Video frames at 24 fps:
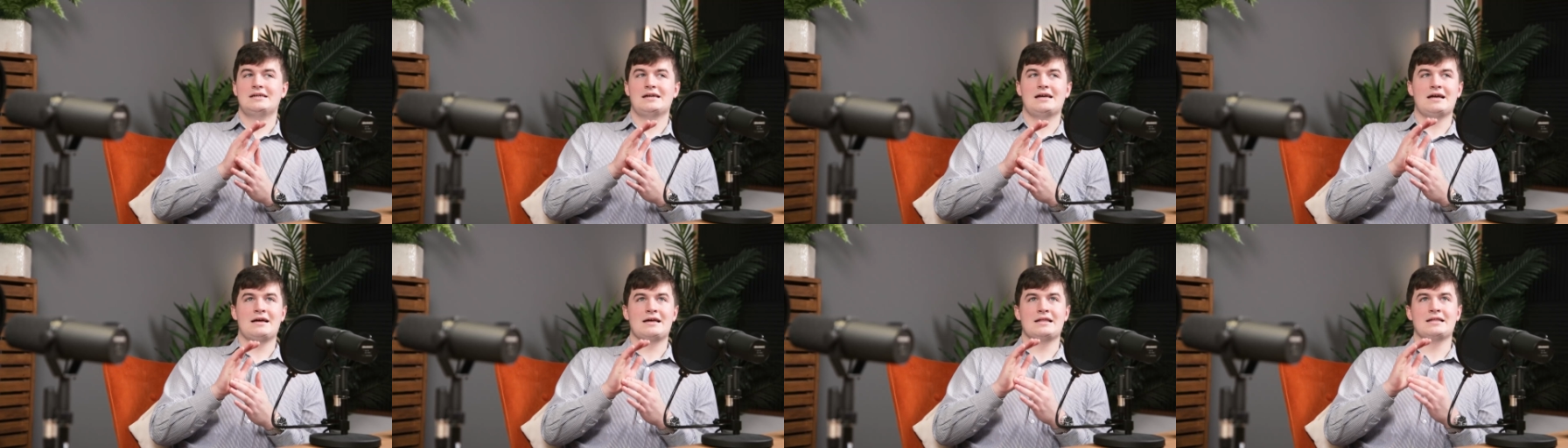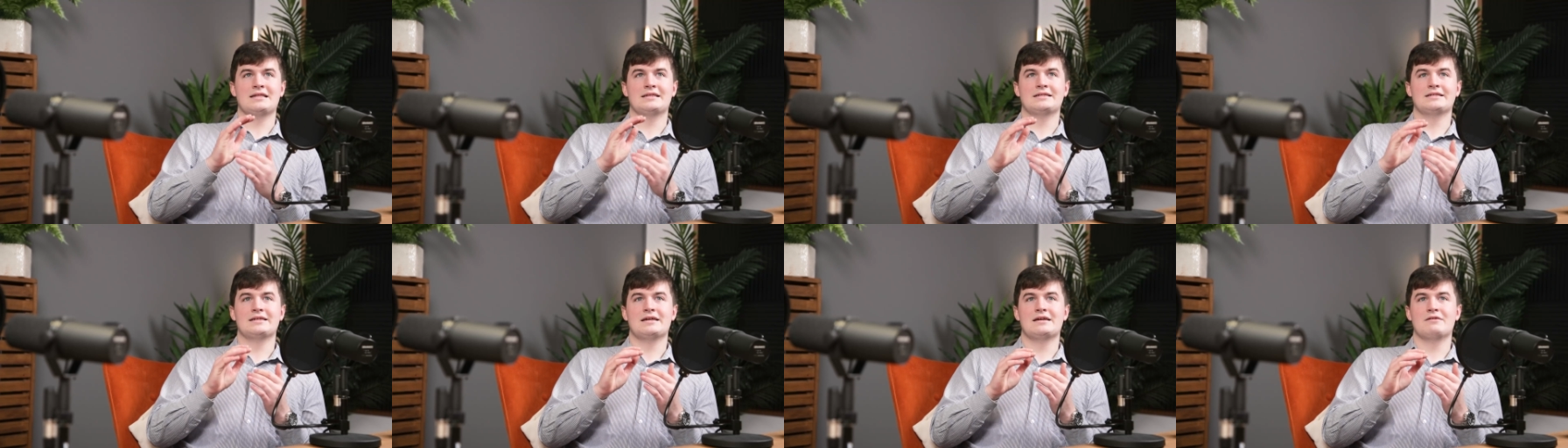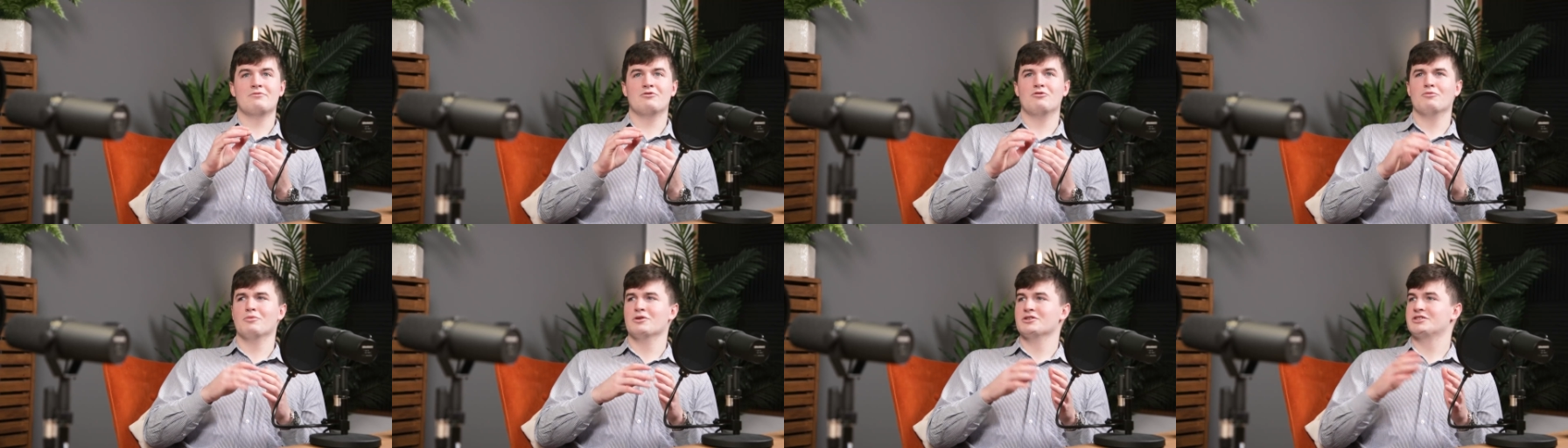and
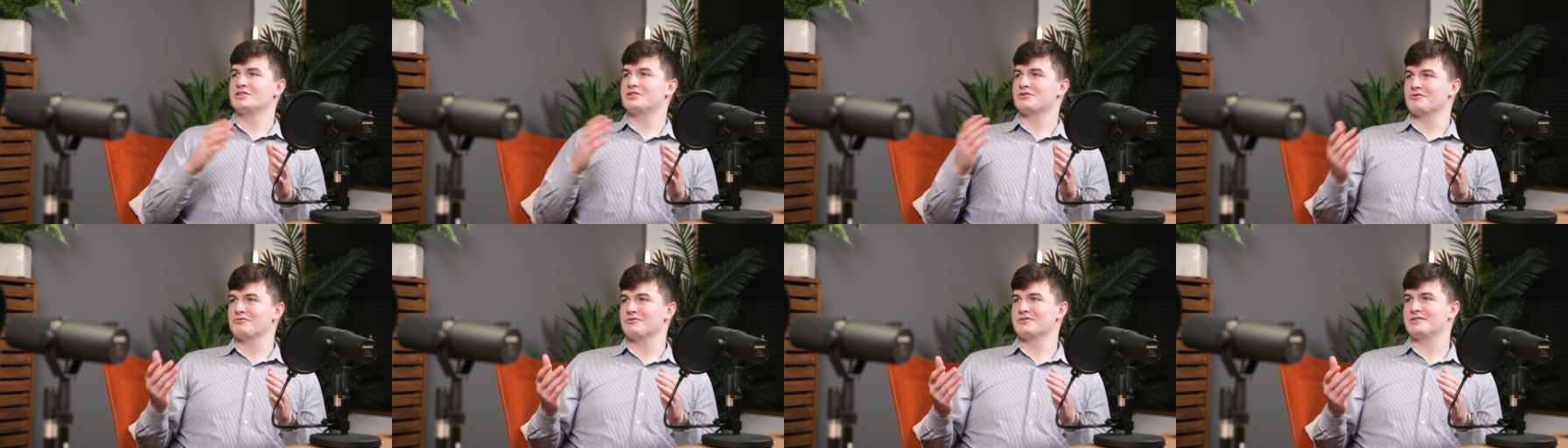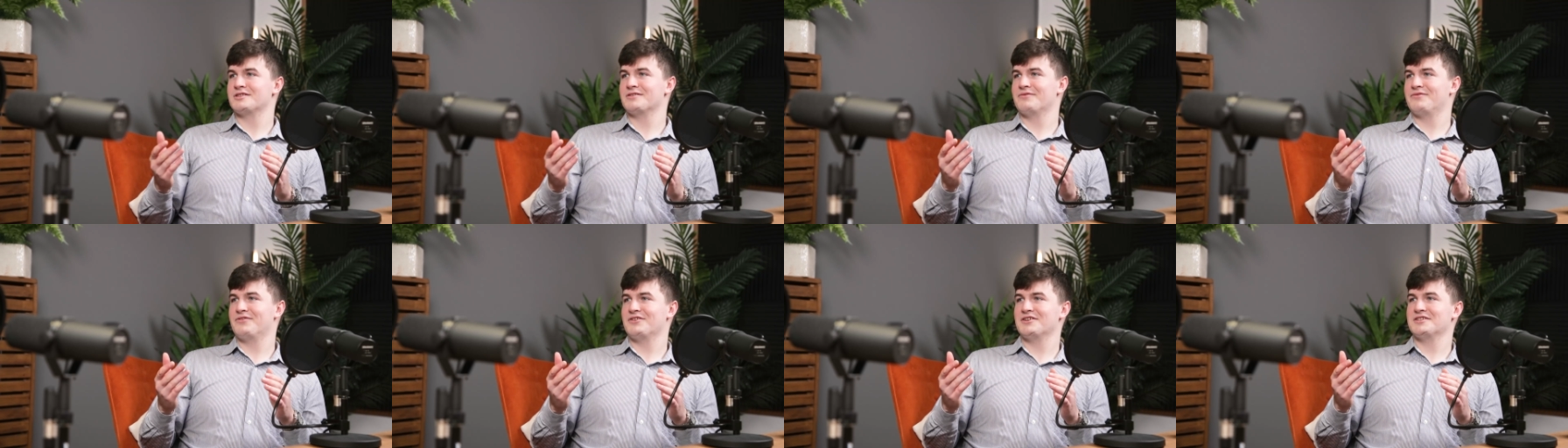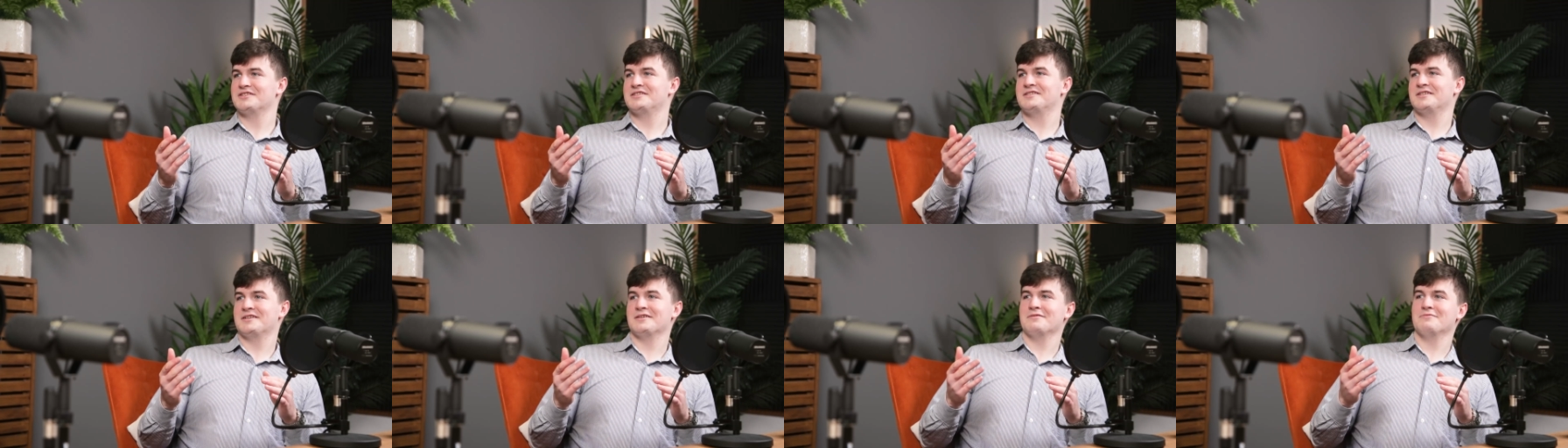we're almost through onto the
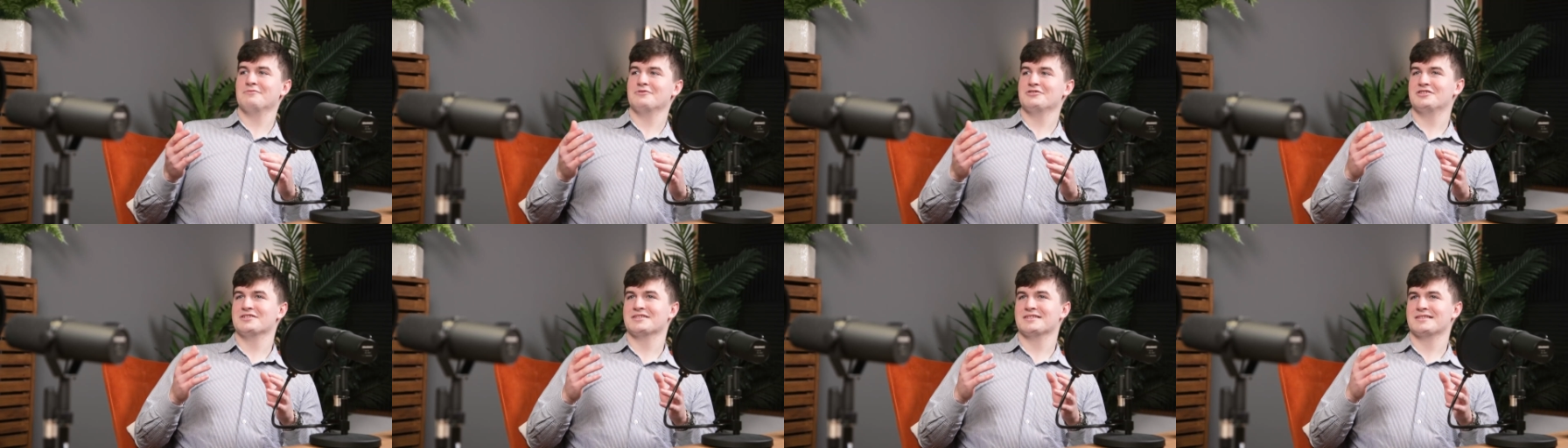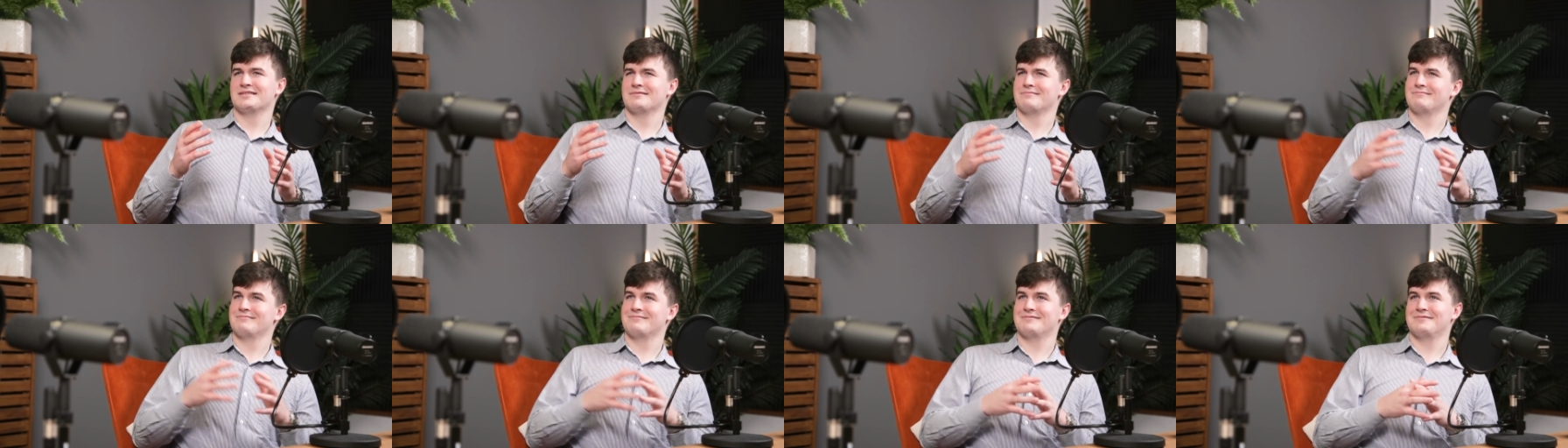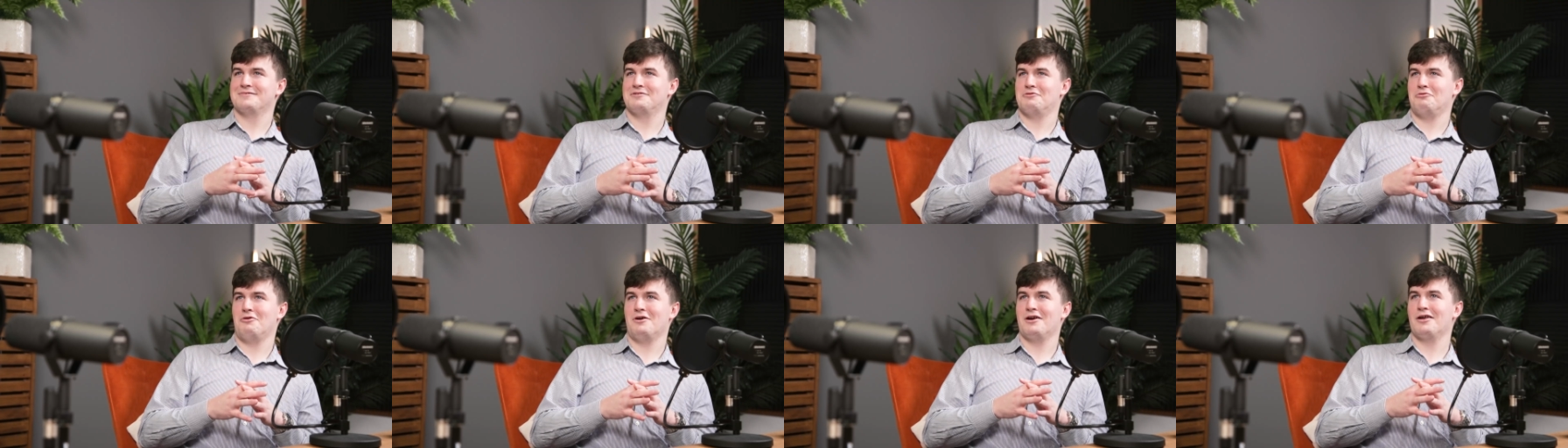first term, which is
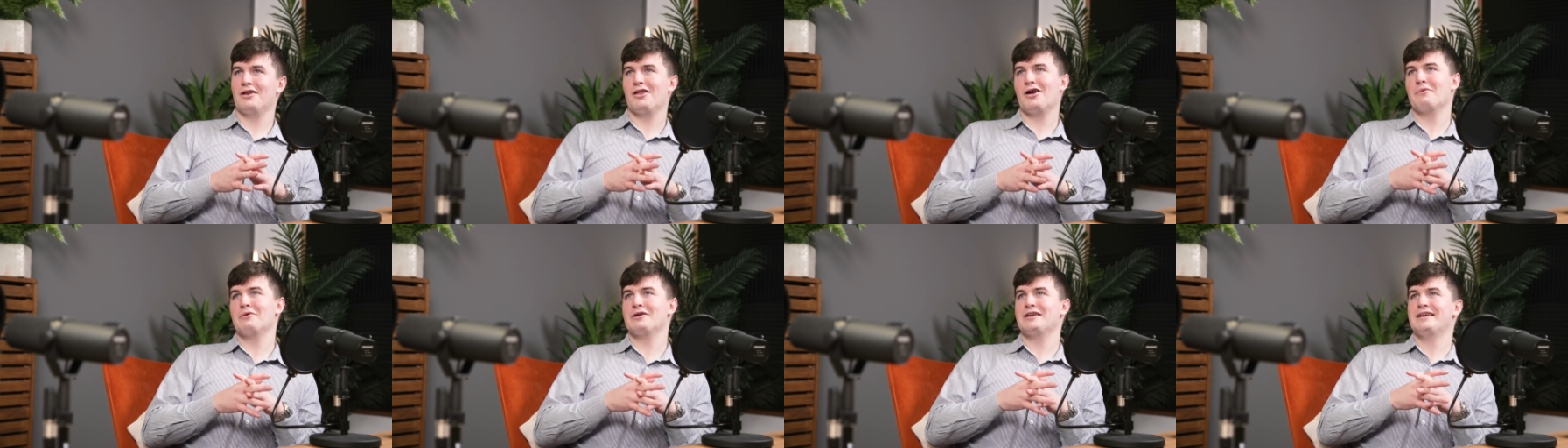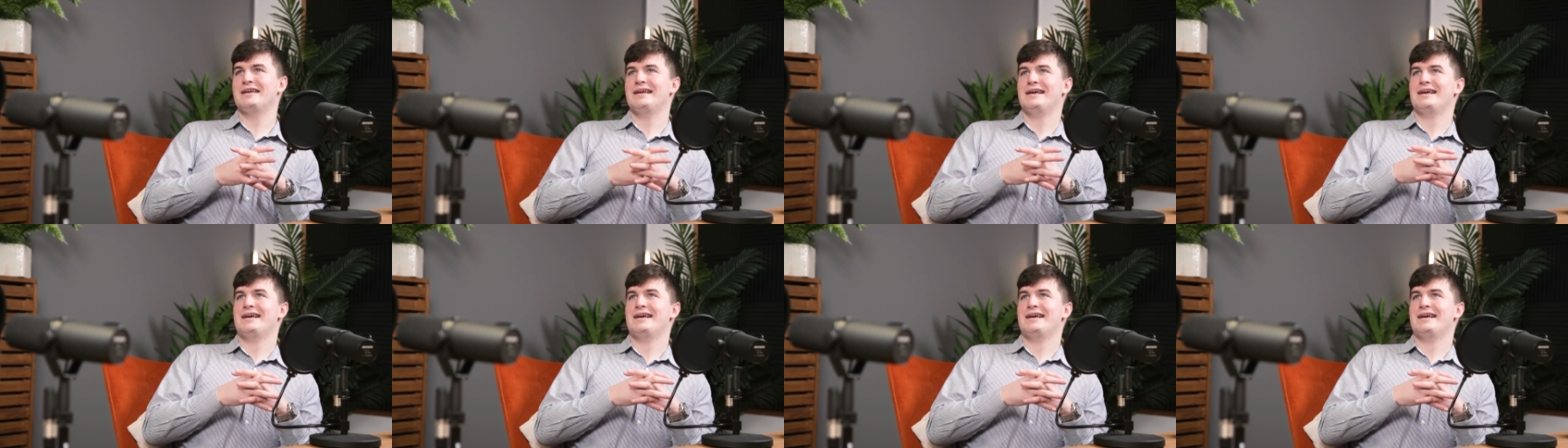quite alarming.